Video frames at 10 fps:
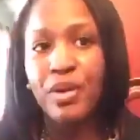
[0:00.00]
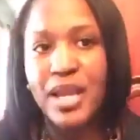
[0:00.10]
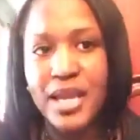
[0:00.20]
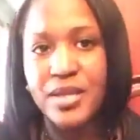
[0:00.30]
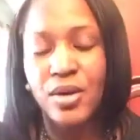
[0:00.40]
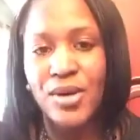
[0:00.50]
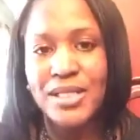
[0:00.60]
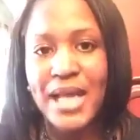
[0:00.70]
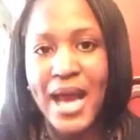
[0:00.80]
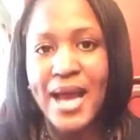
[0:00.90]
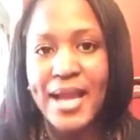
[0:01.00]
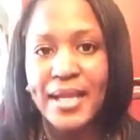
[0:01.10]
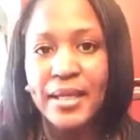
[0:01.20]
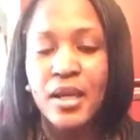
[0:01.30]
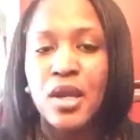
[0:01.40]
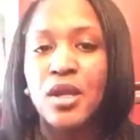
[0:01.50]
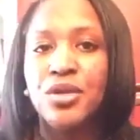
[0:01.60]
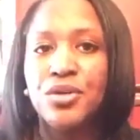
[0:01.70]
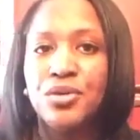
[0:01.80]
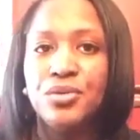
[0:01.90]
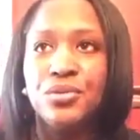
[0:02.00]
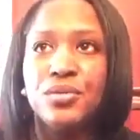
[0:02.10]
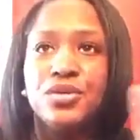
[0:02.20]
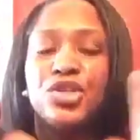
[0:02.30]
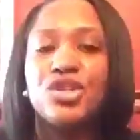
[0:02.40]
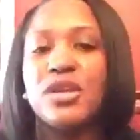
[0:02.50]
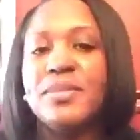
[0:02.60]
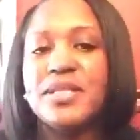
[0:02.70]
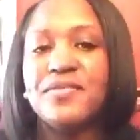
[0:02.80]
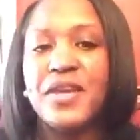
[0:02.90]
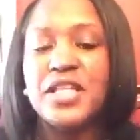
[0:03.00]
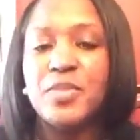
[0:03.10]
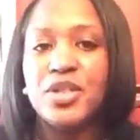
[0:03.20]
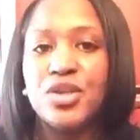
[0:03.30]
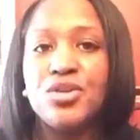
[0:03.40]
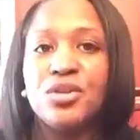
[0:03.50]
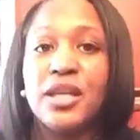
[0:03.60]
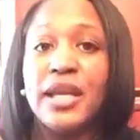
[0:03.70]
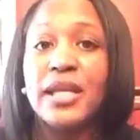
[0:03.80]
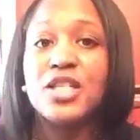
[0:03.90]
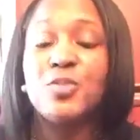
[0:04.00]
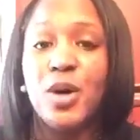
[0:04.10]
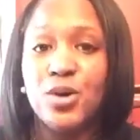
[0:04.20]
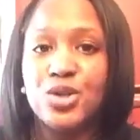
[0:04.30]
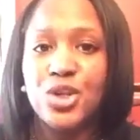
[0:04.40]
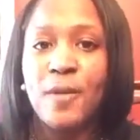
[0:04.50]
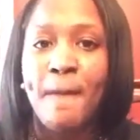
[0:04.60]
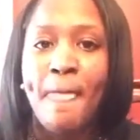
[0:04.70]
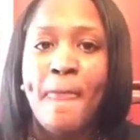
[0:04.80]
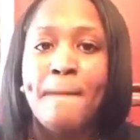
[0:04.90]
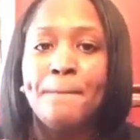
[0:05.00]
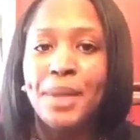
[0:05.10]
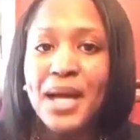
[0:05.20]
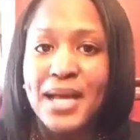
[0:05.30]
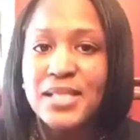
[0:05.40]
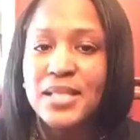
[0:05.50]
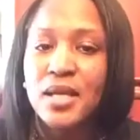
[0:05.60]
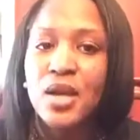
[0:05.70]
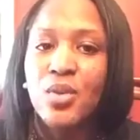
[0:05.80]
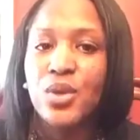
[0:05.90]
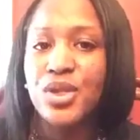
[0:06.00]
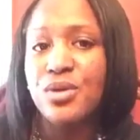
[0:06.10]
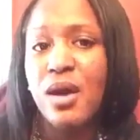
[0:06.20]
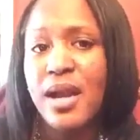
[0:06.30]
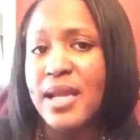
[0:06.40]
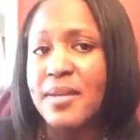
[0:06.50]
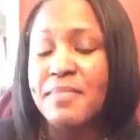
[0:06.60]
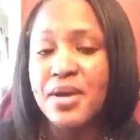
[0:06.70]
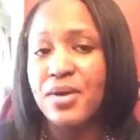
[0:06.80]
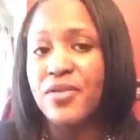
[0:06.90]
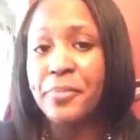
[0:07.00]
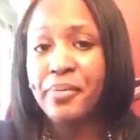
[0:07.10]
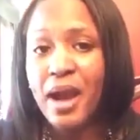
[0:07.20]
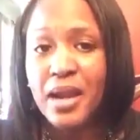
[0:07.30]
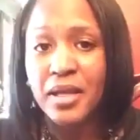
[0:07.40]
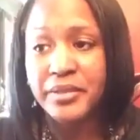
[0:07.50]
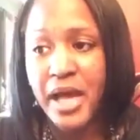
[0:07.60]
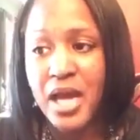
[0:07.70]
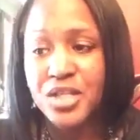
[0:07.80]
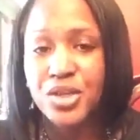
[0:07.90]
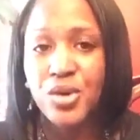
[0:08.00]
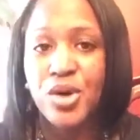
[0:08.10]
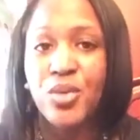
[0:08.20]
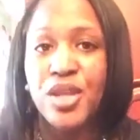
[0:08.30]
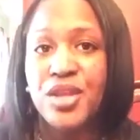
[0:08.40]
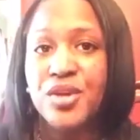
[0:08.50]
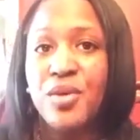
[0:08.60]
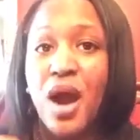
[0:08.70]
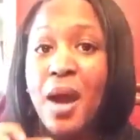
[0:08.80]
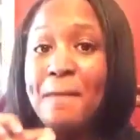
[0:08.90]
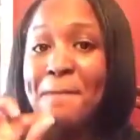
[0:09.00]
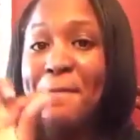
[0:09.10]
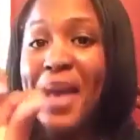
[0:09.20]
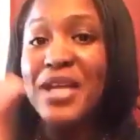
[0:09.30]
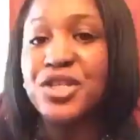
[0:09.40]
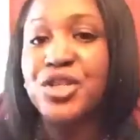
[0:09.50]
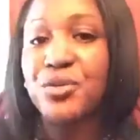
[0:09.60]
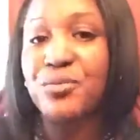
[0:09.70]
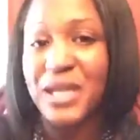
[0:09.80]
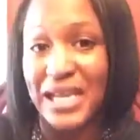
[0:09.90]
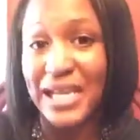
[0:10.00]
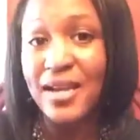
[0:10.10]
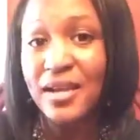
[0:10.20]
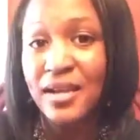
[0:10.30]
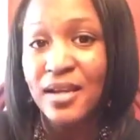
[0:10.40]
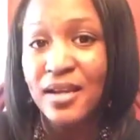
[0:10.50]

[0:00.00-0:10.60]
brand online, you stream it to Facebook so you can get exposure. But when you are in the middle of a product launch or when you are measuring